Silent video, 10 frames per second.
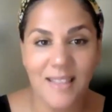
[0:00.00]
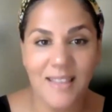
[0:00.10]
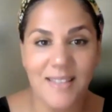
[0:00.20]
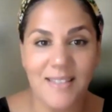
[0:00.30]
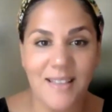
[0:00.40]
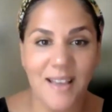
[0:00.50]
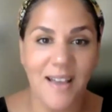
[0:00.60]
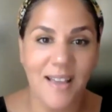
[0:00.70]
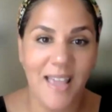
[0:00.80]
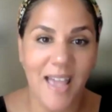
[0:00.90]

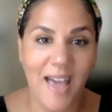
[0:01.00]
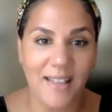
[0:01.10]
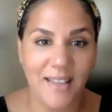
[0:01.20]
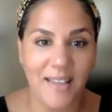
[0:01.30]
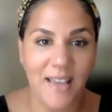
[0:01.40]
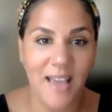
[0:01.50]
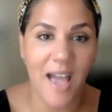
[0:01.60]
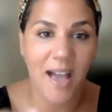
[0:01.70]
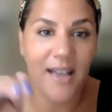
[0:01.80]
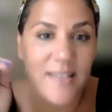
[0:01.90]
Lisa Kelly
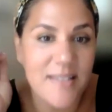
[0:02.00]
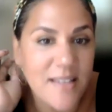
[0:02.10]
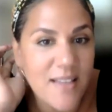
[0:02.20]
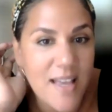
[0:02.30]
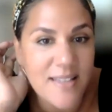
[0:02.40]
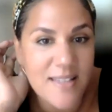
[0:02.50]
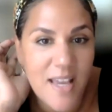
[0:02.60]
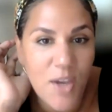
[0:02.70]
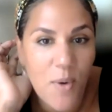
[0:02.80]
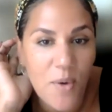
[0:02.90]
asked, let's
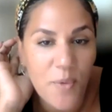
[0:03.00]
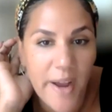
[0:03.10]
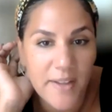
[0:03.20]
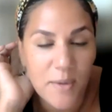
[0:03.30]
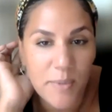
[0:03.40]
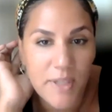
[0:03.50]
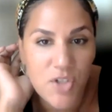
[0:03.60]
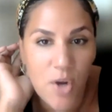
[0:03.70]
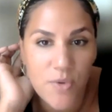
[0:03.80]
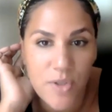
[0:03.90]
say you are randomly
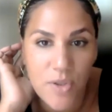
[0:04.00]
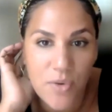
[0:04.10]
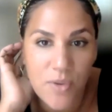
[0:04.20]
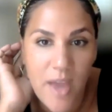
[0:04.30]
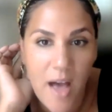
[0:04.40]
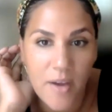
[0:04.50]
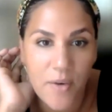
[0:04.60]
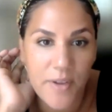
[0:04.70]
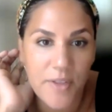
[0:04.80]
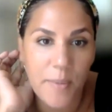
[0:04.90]
chosen through the
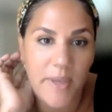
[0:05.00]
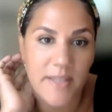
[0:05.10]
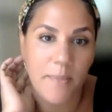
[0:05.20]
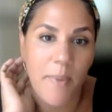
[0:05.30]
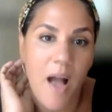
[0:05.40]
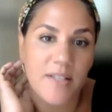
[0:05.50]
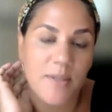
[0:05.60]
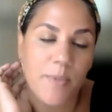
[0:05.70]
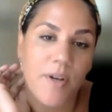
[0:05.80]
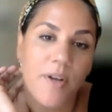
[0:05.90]
algorithm. Is it
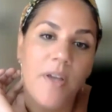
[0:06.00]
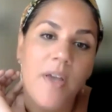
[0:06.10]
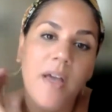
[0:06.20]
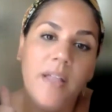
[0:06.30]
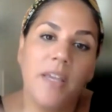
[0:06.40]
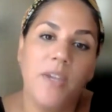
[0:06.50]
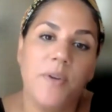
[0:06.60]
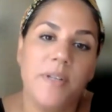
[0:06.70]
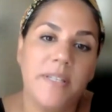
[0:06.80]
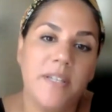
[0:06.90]
possible that you
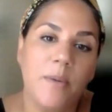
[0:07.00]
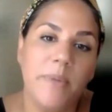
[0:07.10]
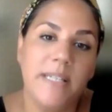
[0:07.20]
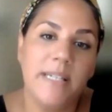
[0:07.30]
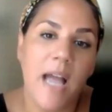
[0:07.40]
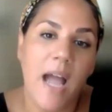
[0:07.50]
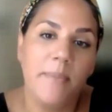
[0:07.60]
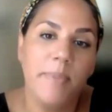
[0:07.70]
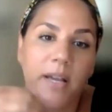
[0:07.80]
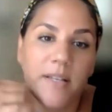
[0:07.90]
can still be
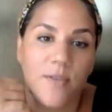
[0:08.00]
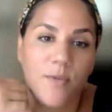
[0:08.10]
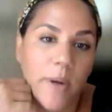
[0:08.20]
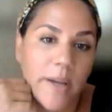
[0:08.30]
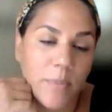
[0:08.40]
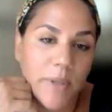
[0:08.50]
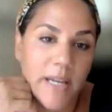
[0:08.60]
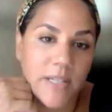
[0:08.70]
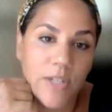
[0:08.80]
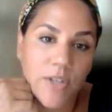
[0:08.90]
denied because of what your
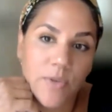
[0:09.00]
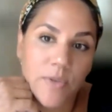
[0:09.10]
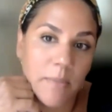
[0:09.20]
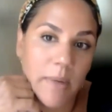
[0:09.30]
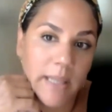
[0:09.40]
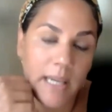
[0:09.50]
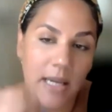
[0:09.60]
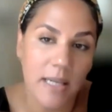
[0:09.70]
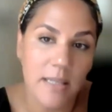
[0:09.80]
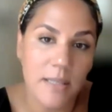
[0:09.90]
plan to use the money
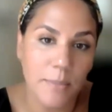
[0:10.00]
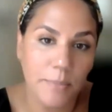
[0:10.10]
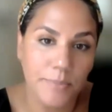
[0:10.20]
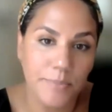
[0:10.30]
is?